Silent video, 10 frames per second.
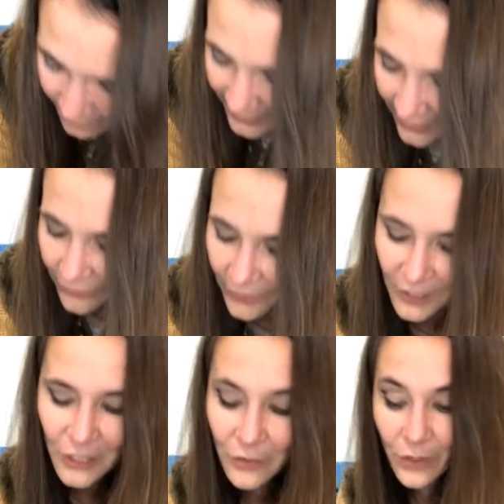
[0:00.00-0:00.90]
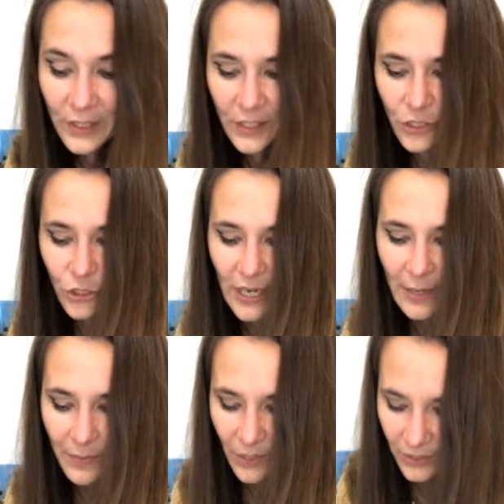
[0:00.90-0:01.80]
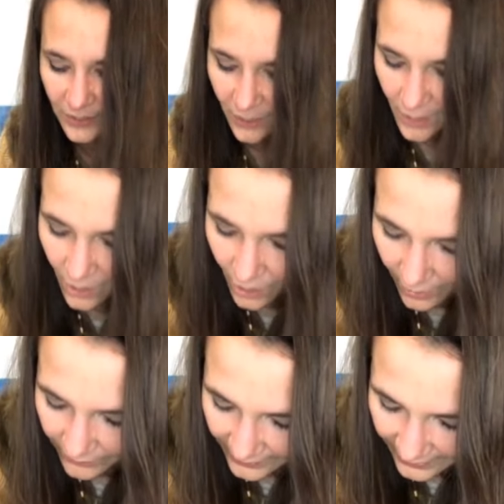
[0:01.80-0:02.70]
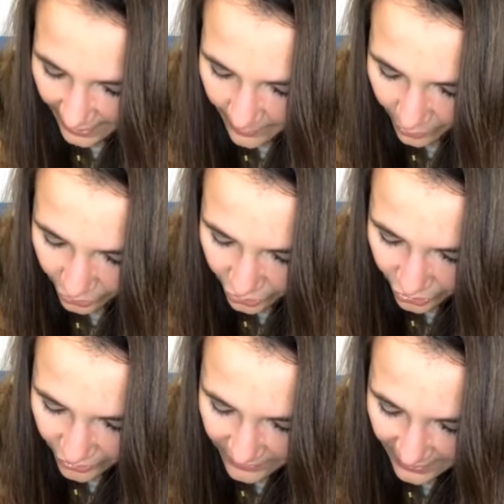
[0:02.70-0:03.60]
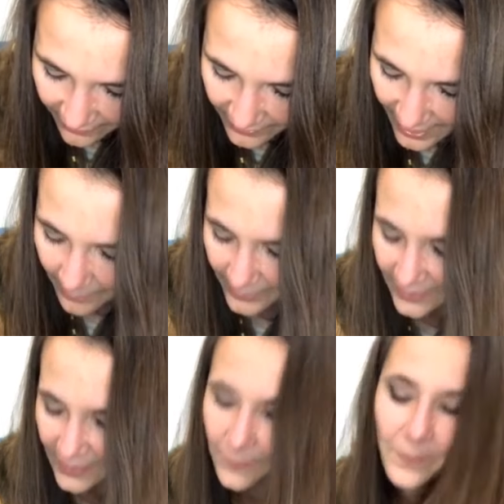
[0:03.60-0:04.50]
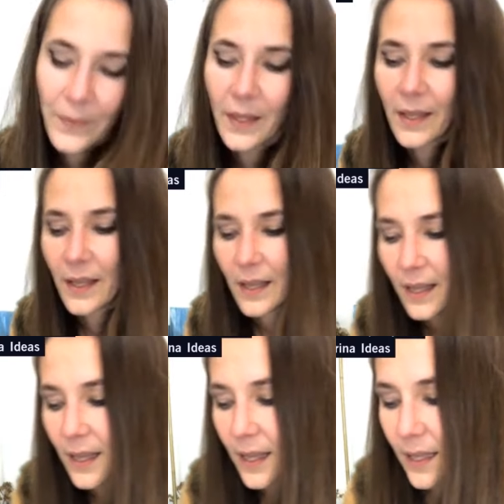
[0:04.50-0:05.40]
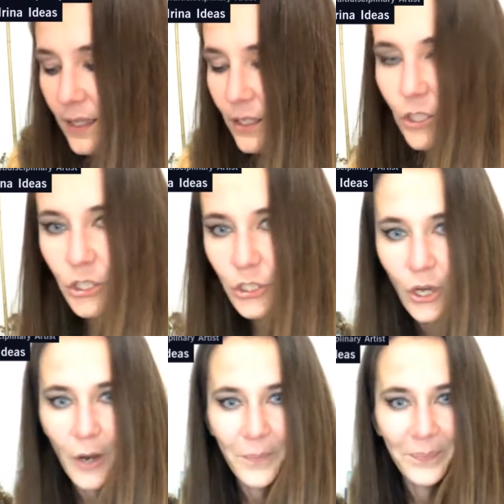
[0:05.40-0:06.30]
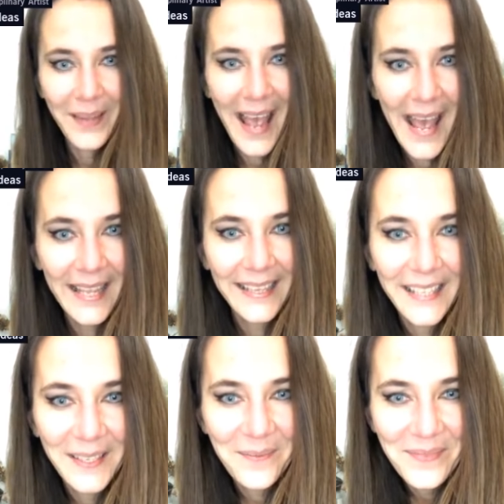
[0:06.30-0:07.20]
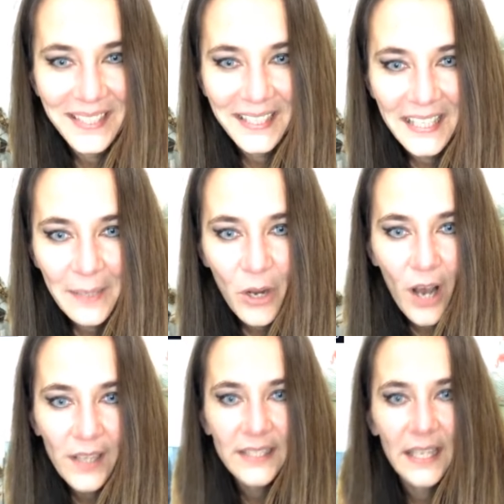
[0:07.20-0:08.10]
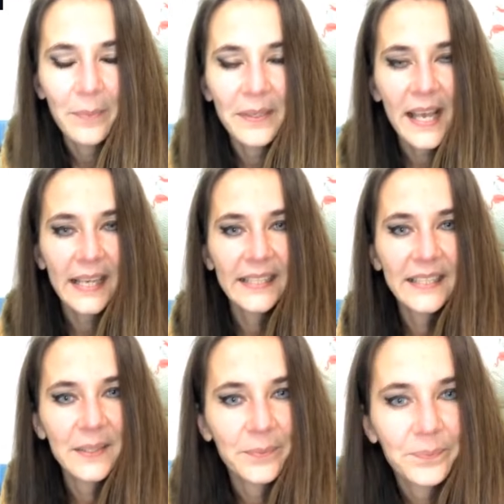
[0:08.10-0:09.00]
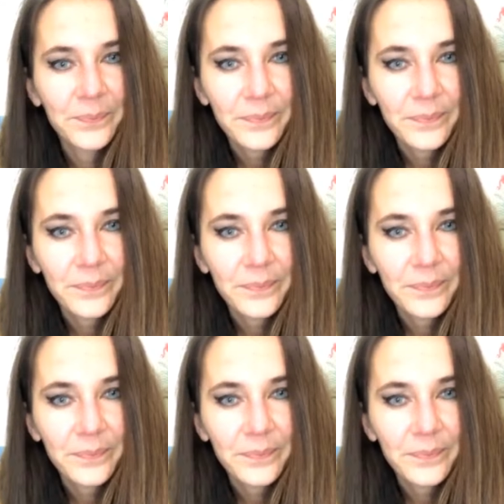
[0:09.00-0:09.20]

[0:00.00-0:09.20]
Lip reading: wouldn't be the first for the stream, because oftentimes all sorts of stuff happens. So, and it's a deep concept, yes.